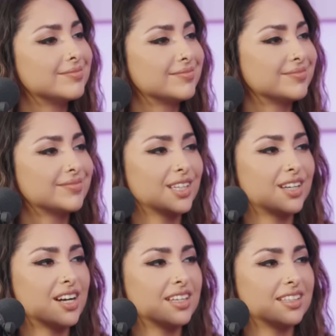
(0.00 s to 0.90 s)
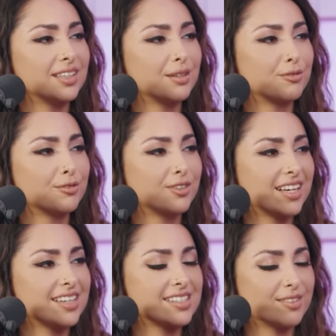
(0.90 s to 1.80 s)
gives you the Nadi Leaf.
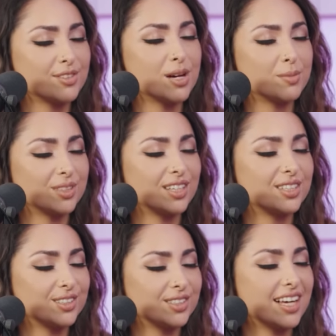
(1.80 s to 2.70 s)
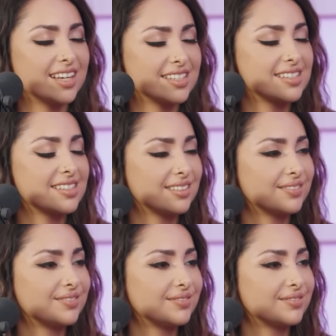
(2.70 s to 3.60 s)
Yes, exactly. The Nadi Leaf.